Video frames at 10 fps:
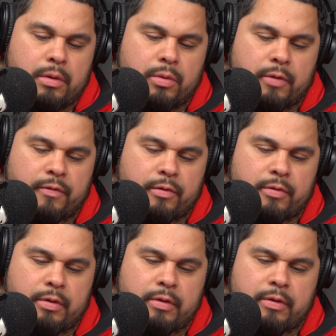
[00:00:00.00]
What I feel
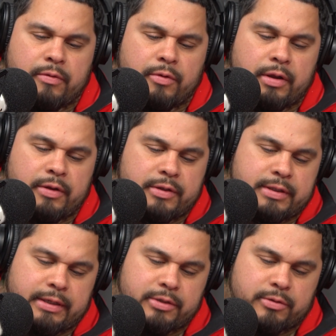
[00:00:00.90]
is it's really
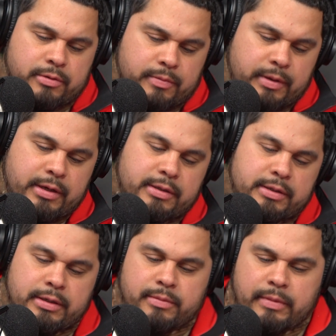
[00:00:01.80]
essential
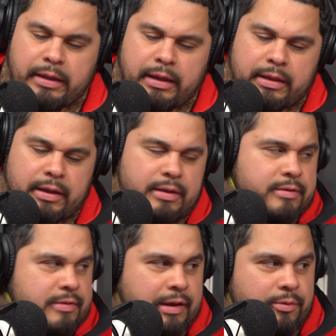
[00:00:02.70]
because I think
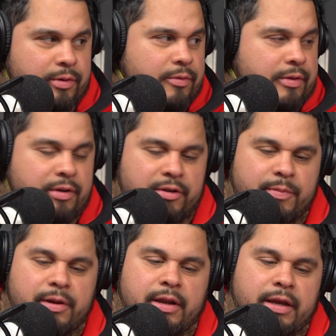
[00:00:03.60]
just like we talked
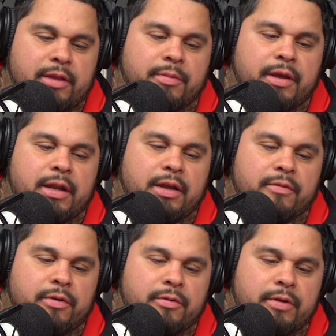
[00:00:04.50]
about like in the beginning
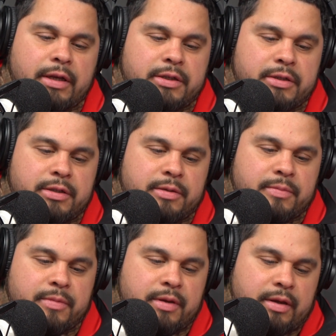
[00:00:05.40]
of our relationship,
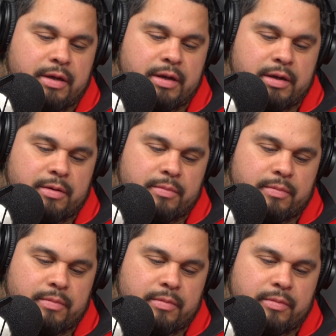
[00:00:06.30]

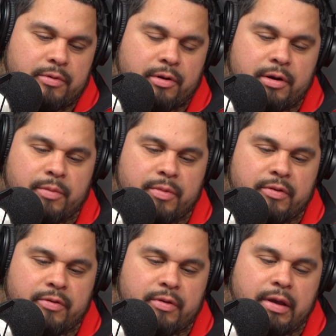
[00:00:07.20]
starting a
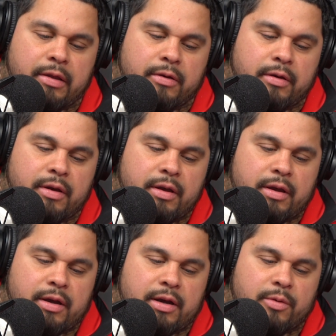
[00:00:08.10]
business together,
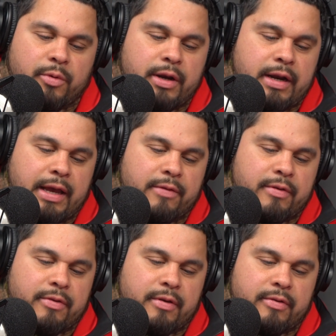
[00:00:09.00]
we didn't have
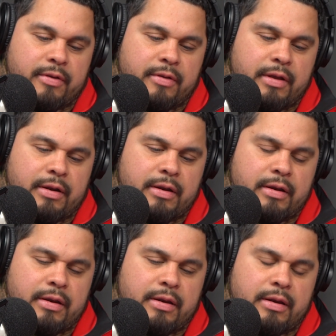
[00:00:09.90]
these things
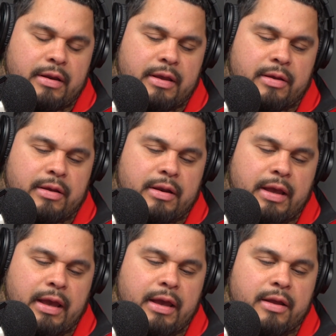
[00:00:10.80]
in
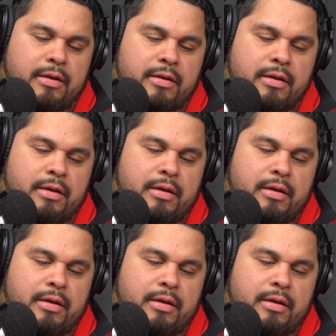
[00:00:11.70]
hand.